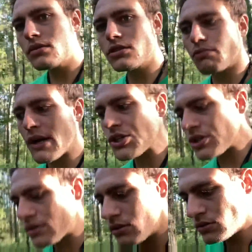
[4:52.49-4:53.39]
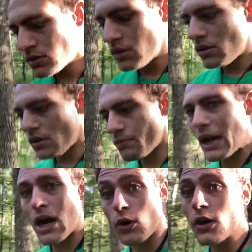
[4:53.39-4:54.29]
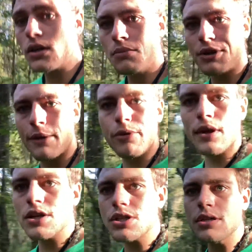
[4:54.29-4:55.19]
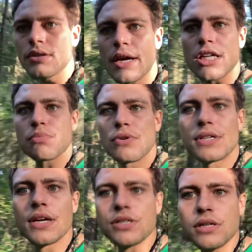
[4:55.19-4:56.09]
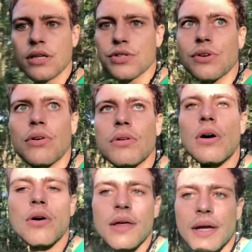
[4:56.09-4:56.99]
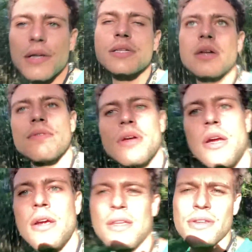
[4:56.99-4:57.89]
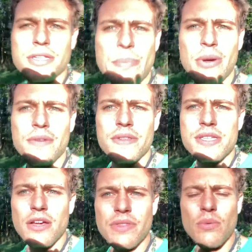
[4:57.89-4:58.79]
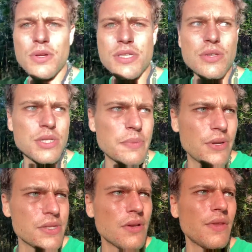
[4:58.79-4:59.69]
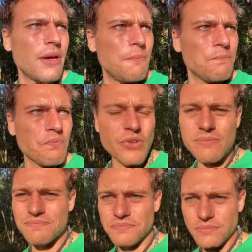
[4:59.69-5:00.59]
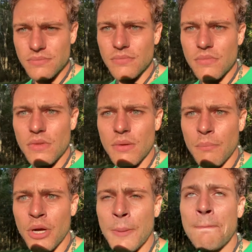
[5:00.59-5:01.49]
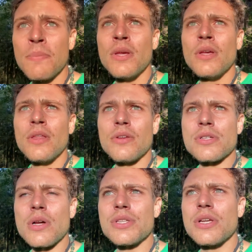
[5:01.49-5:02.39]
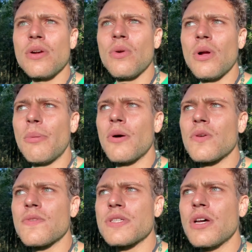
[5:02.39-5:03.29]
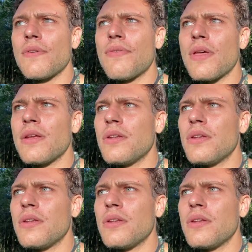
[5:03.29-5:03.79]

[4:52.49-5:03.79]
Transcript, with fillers: depression, power, manipulation, exploitation, control, all that kind of stuff. There is a part of the self that wants to experience all that. But there's also a part of the self that